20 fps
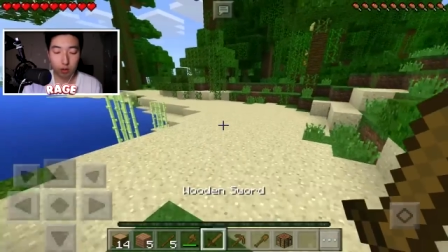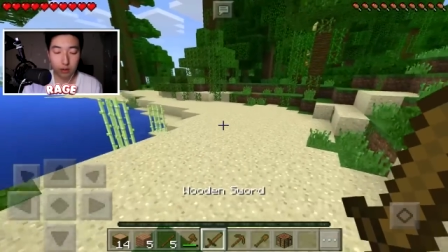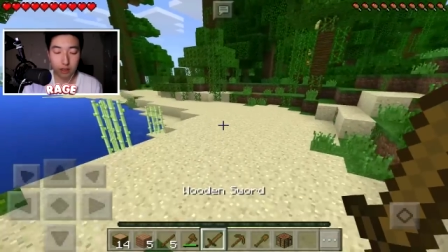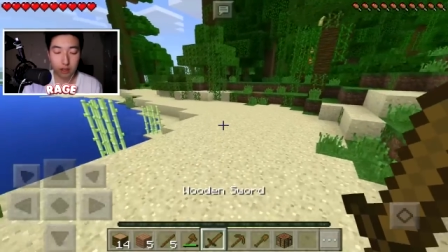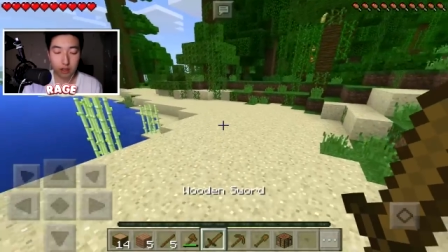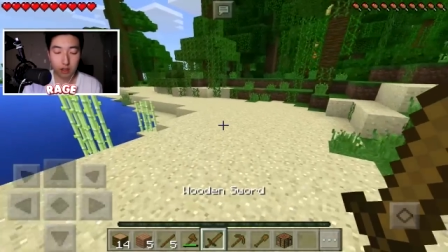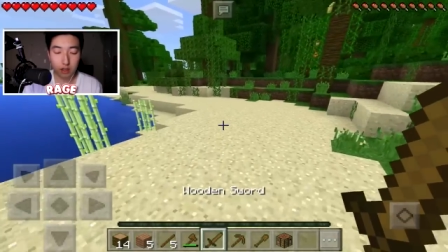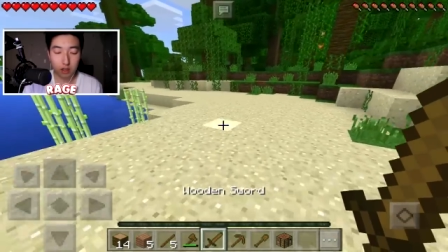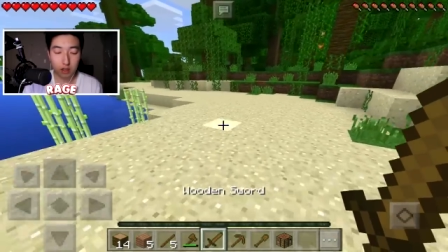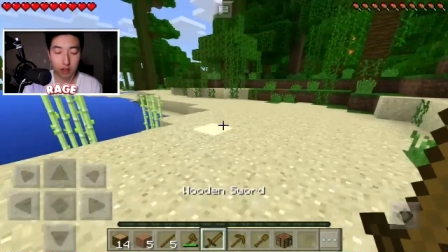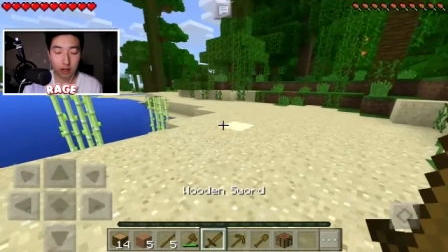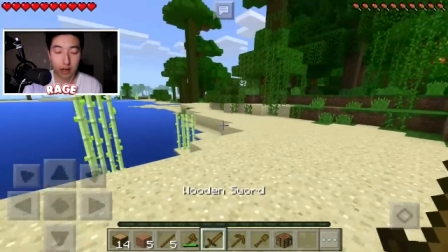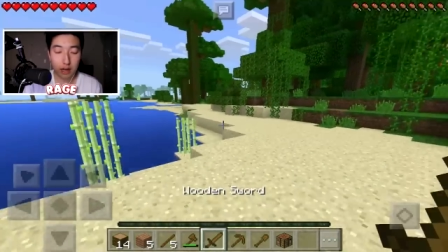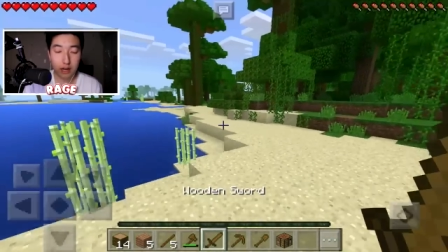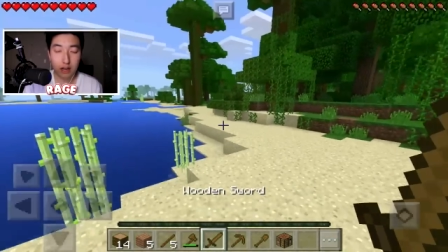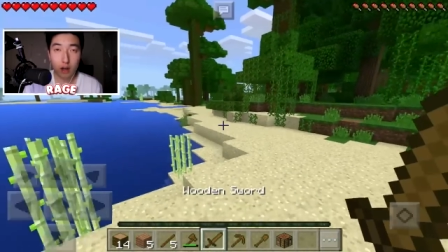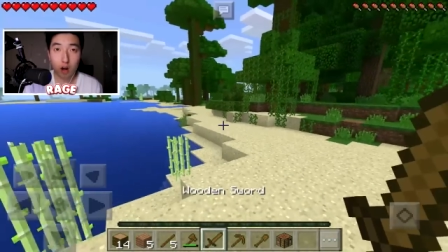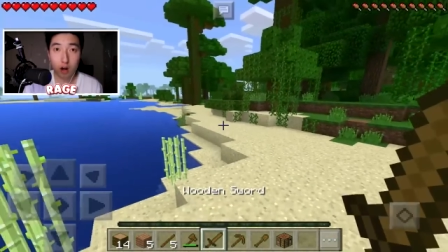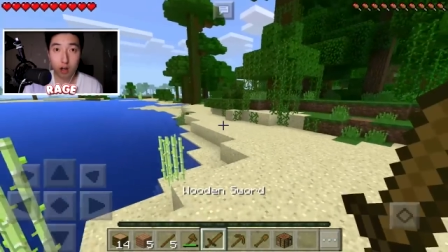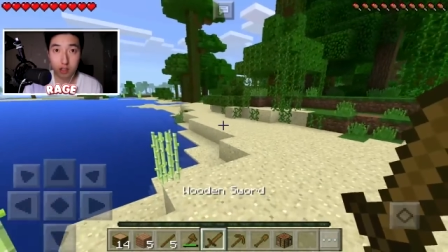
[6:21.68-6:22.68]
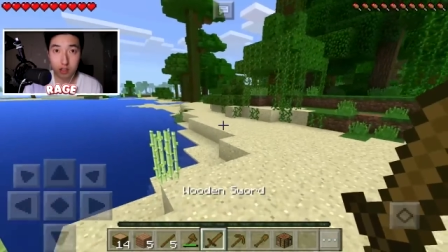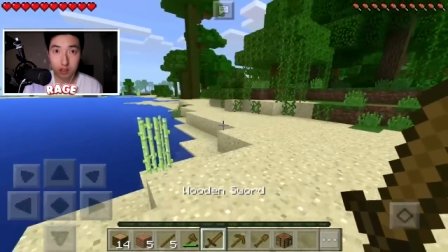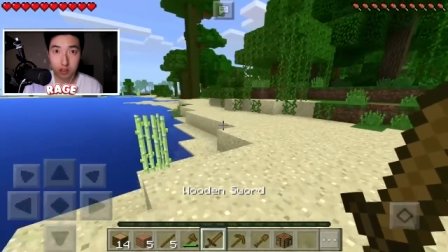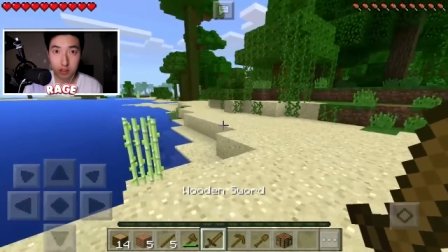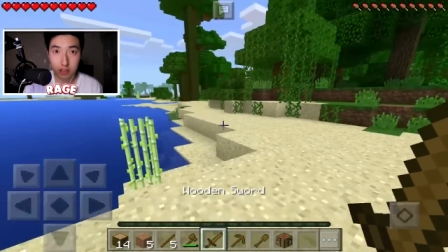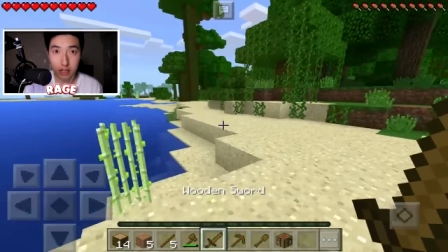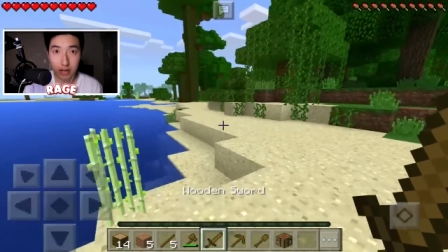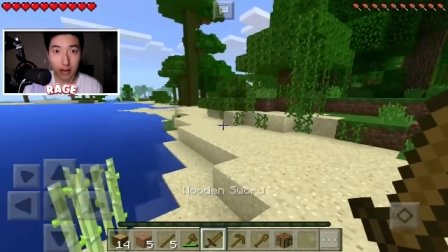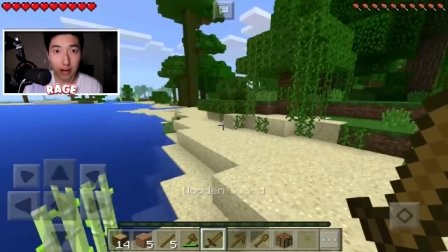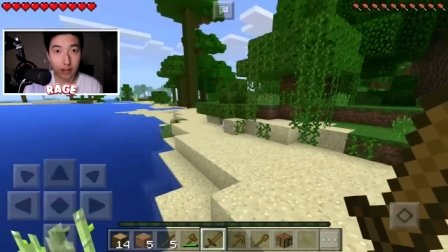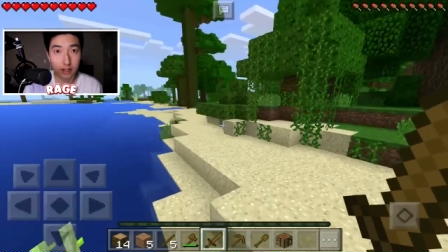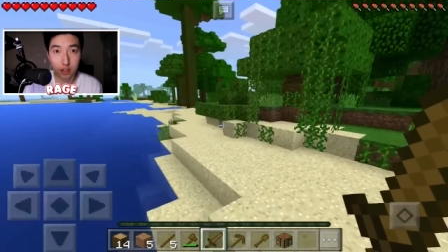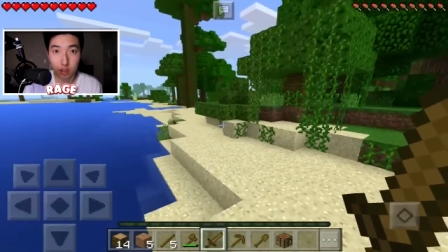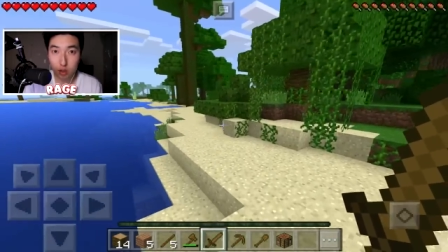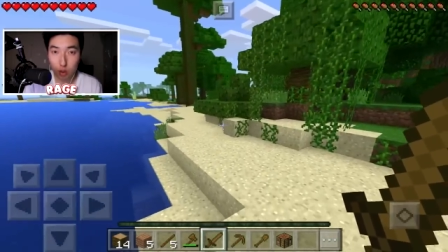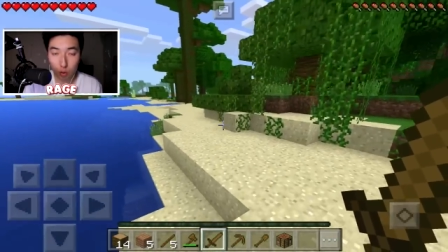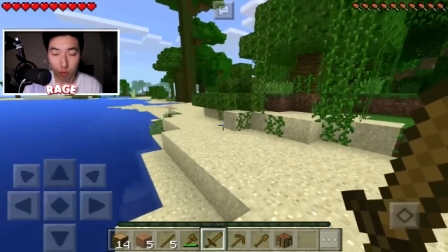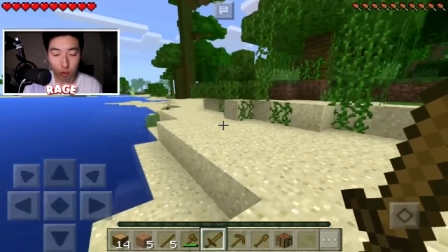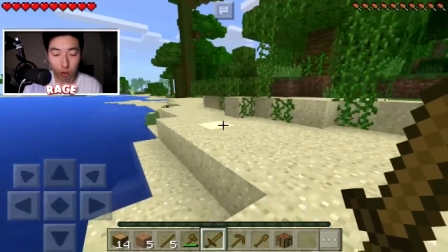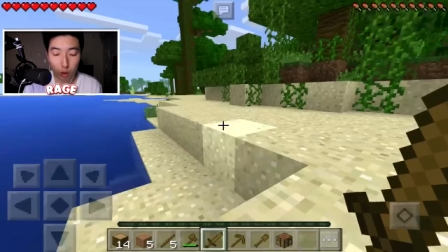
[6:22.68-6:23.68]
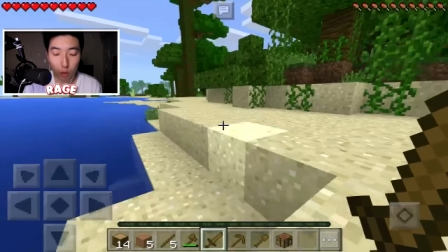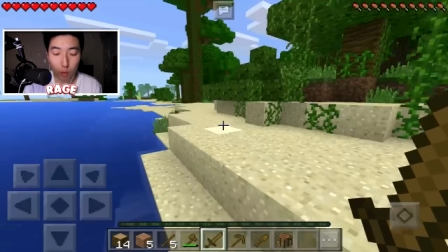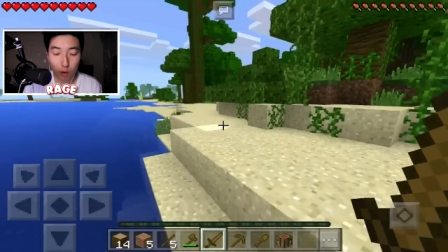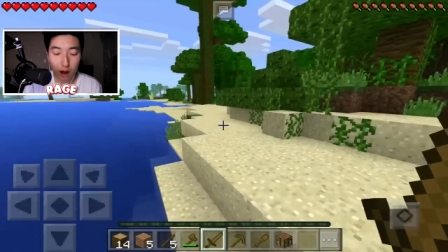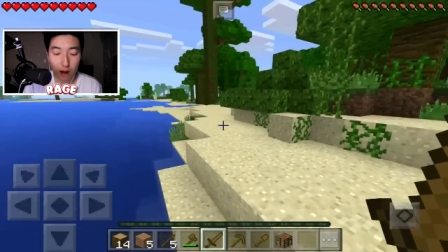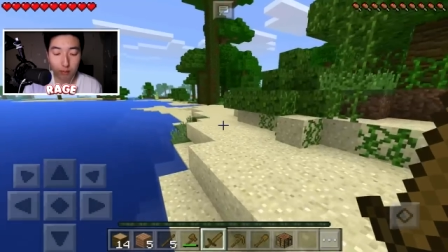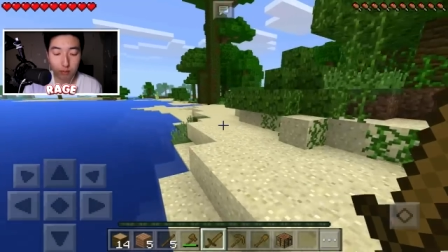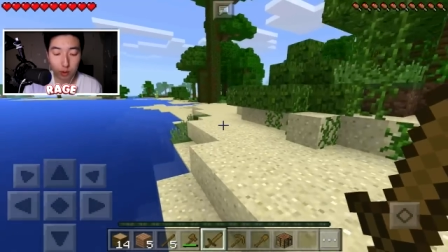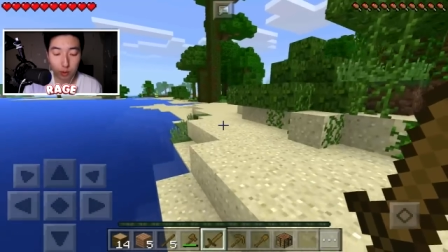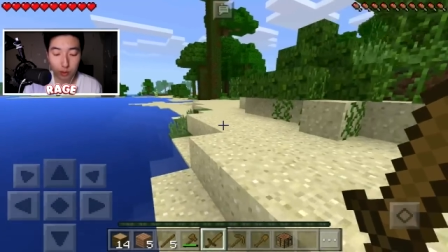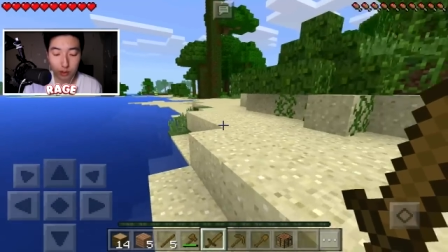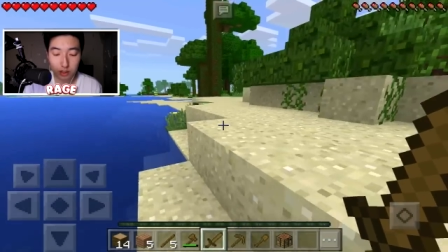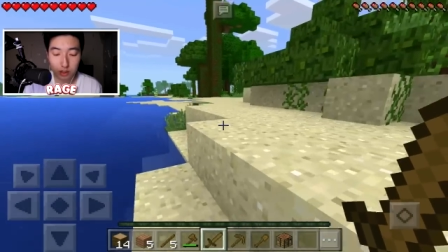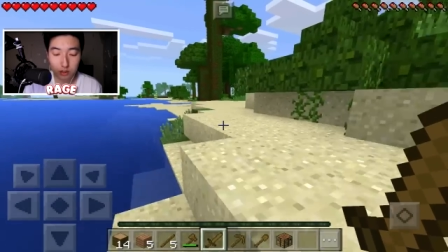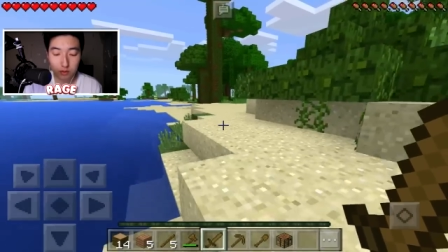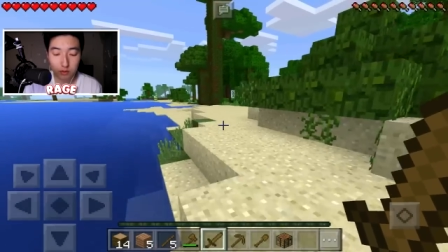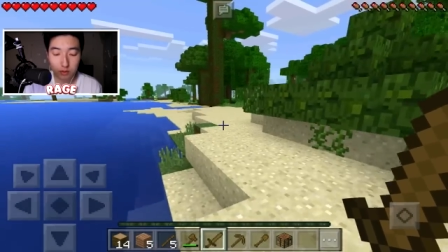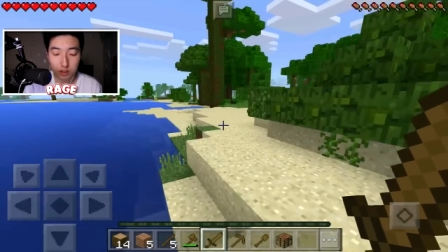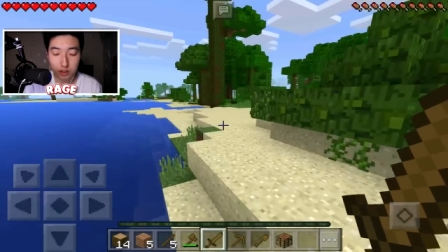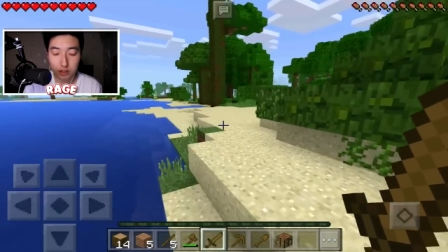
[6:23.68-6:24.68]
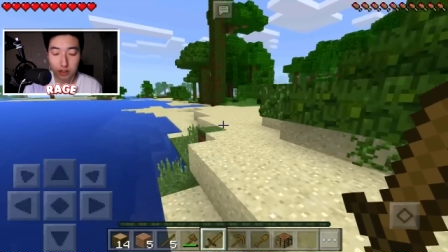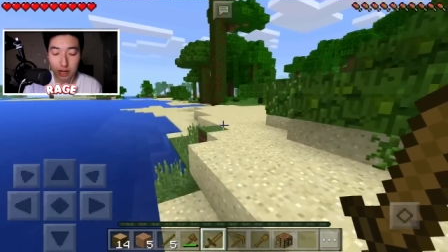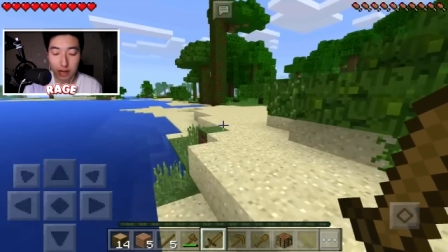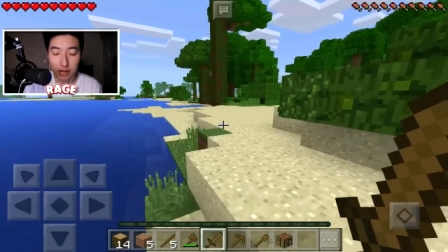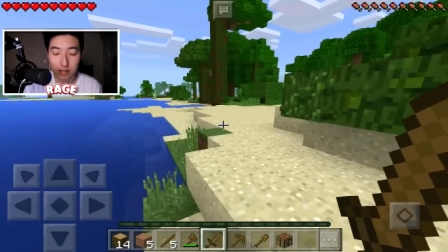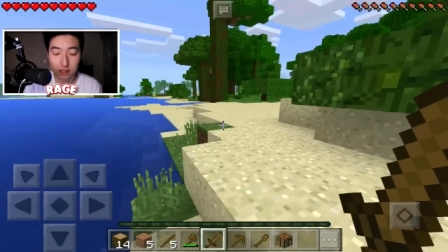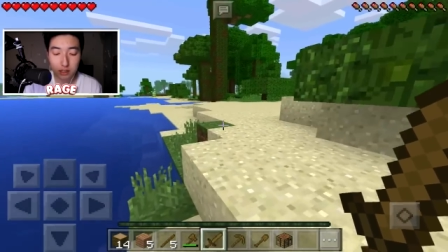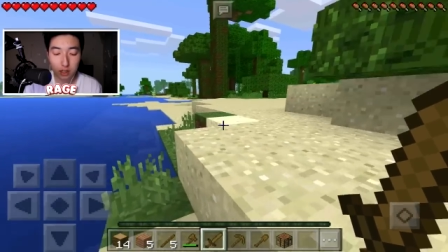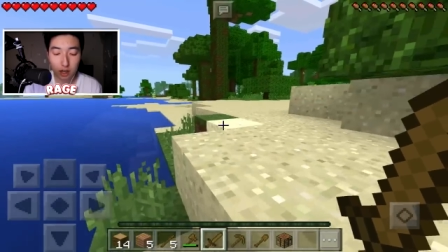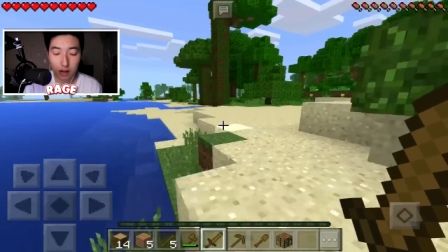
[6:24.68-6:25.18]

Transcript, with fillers: okay. I honestly don't know why I'm doing this for you guys.